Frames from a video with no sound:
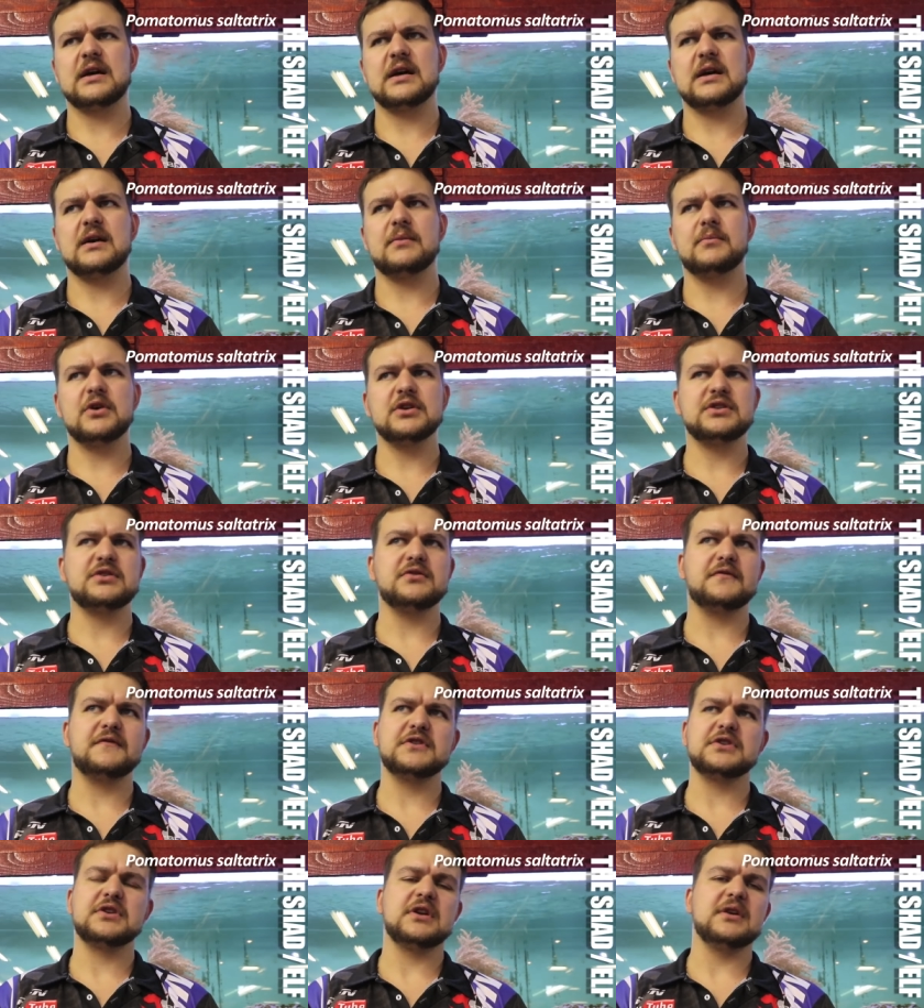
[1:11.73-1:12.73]
Uh, most of your
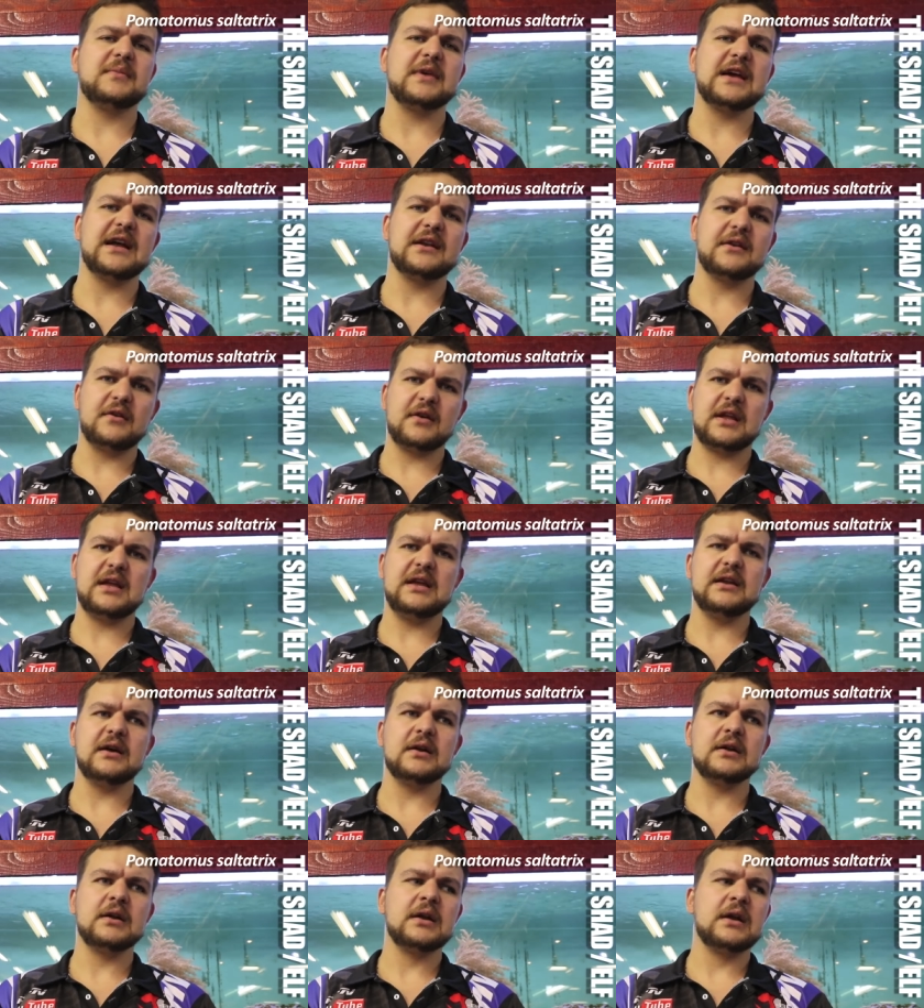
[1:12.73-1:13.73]
fish are going to be under a kilo.